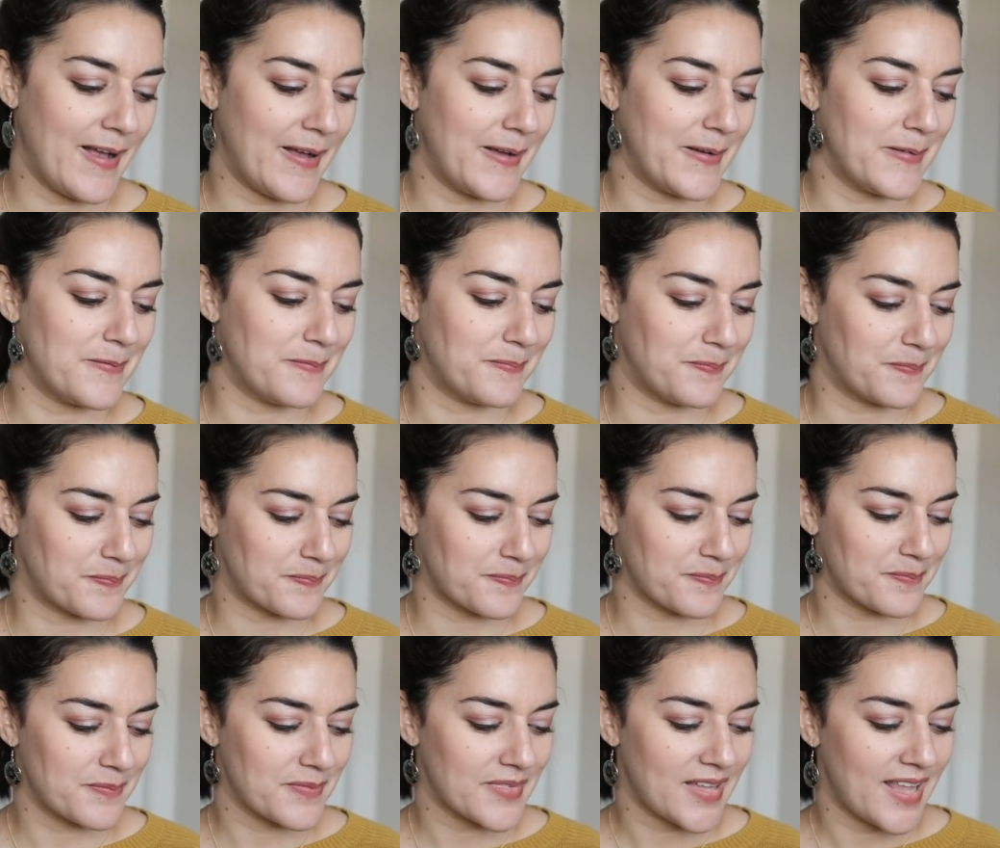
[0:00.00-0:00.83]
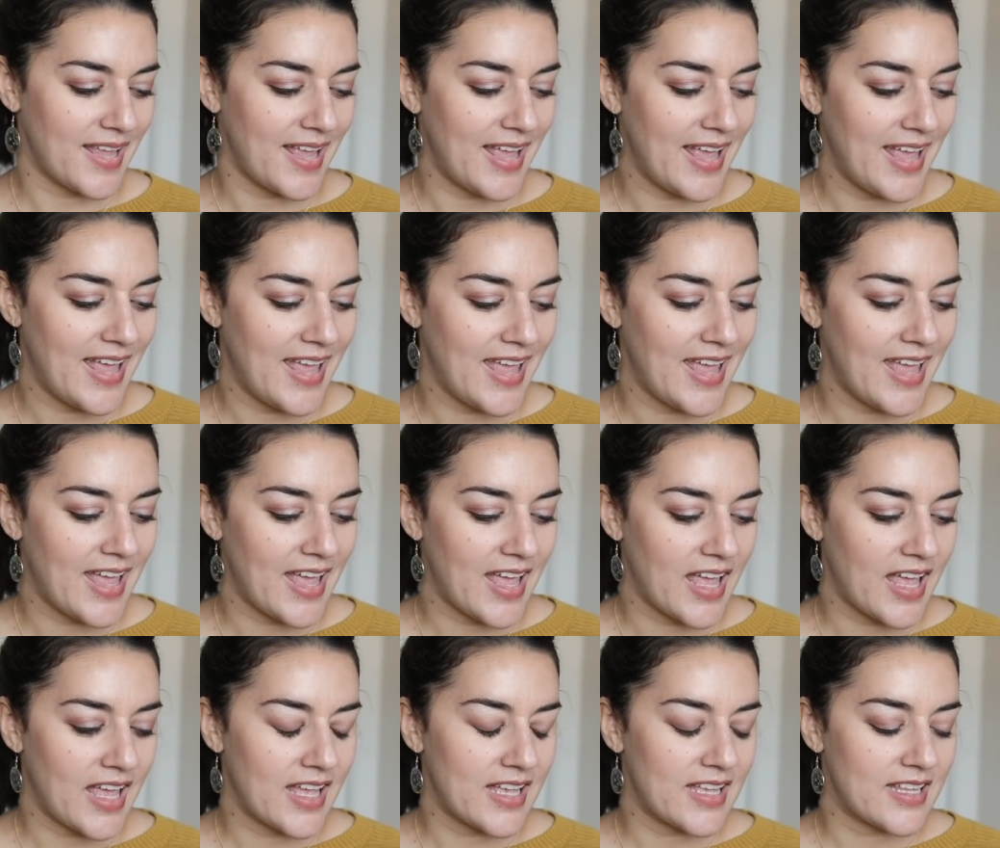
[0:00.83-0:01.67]
um,
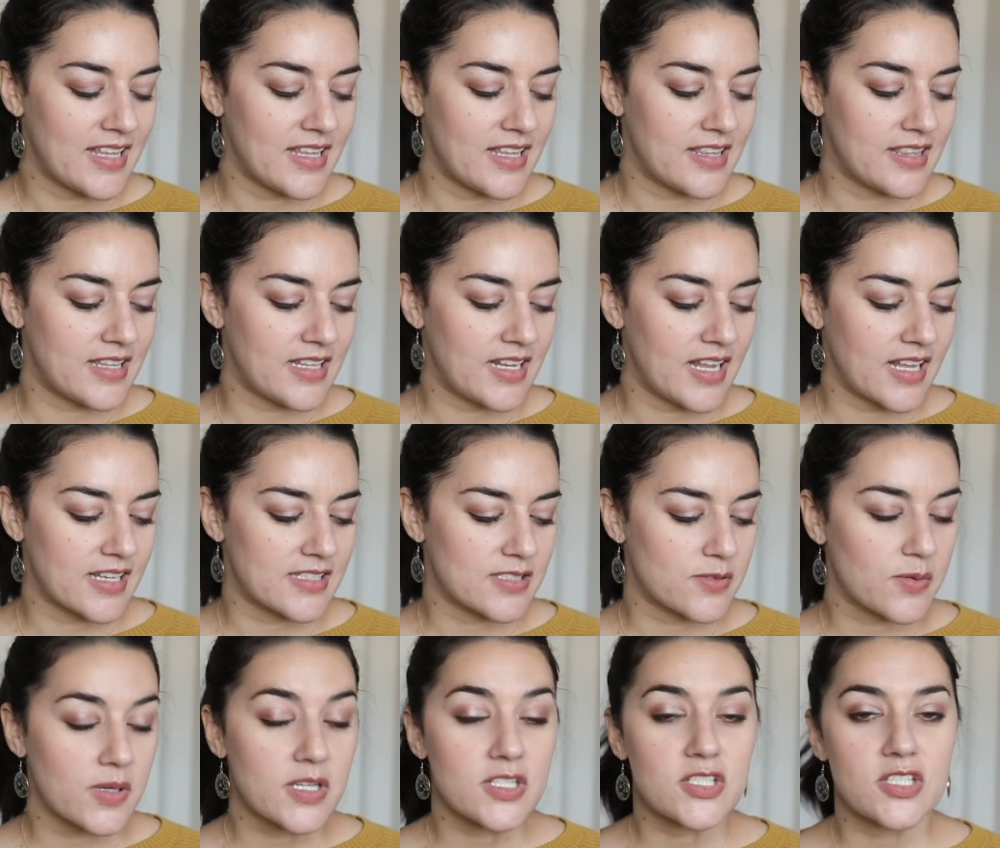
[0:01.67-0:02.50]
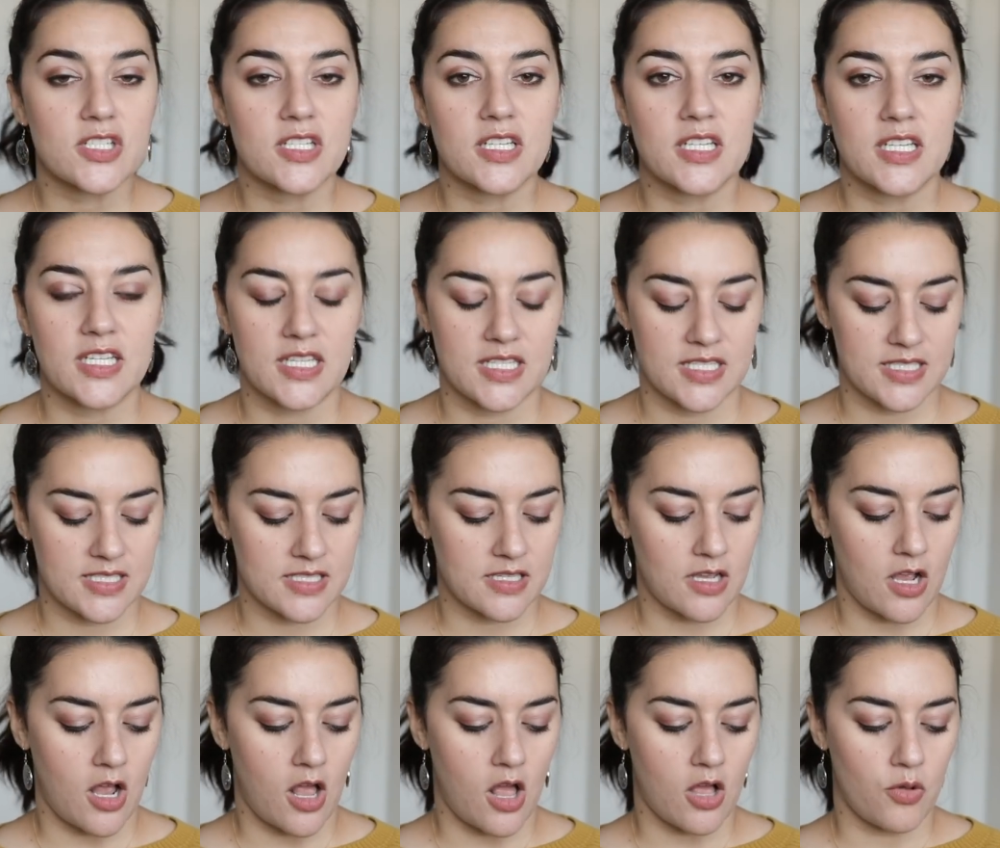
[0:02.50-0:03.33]
the next question
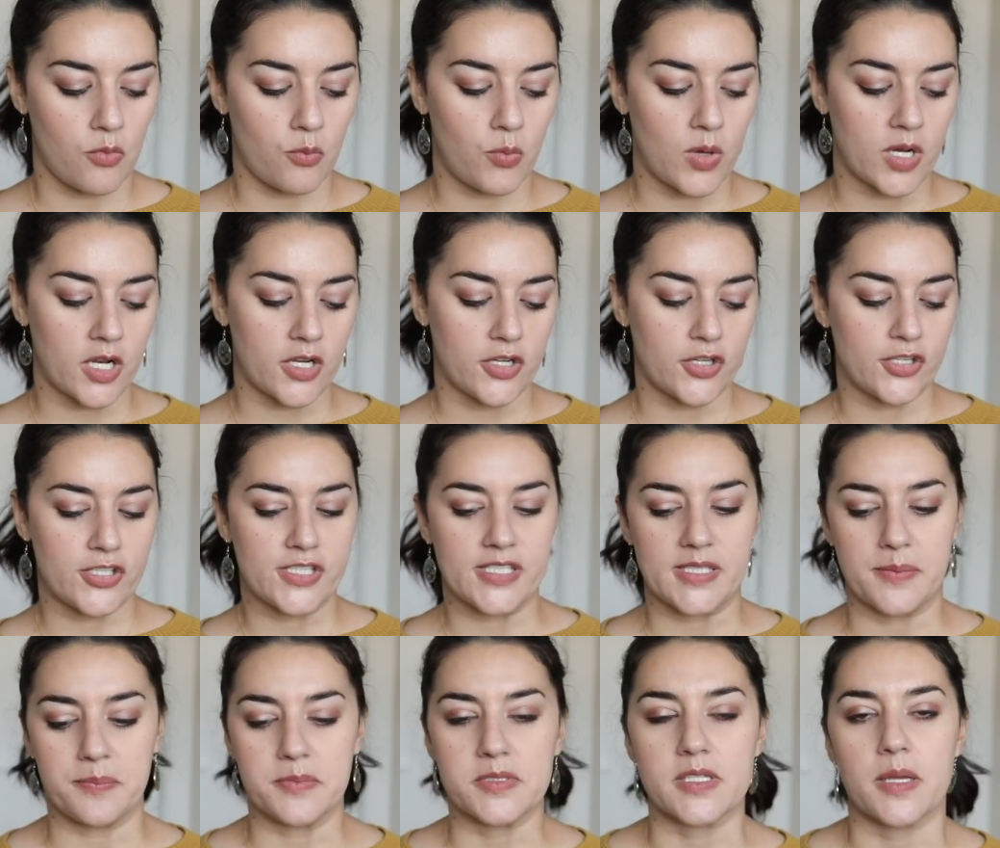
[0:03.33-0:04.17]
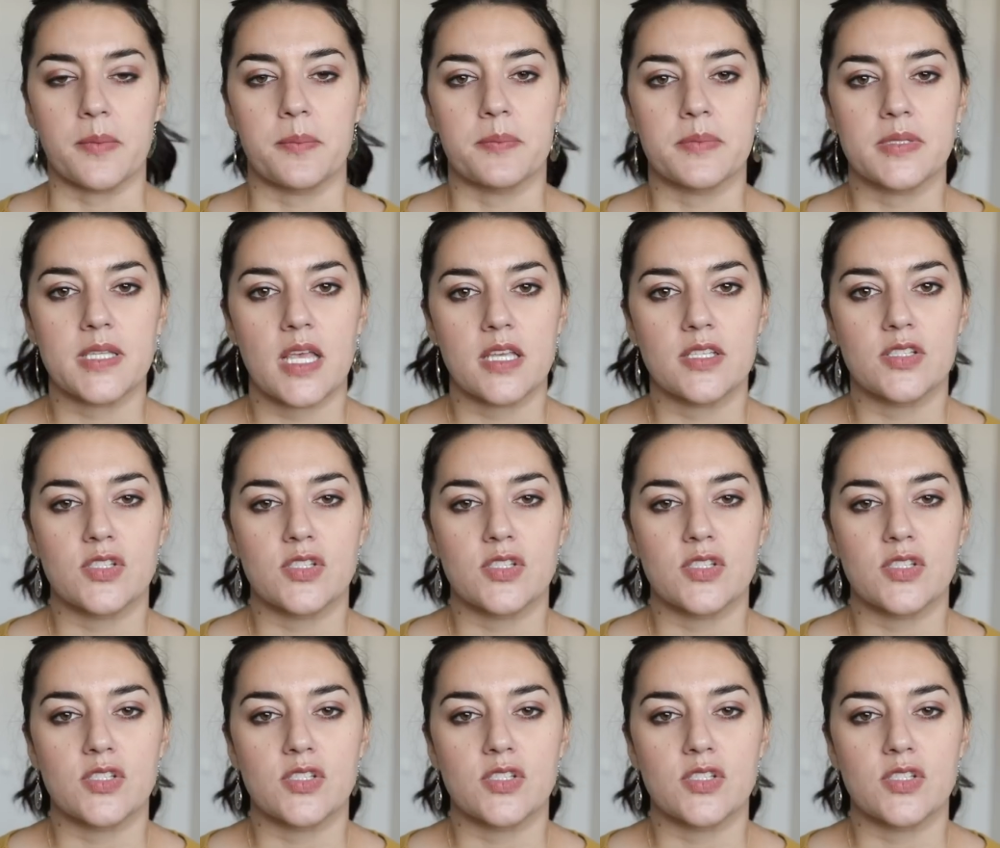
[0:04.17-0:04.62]
is what are your symptoms?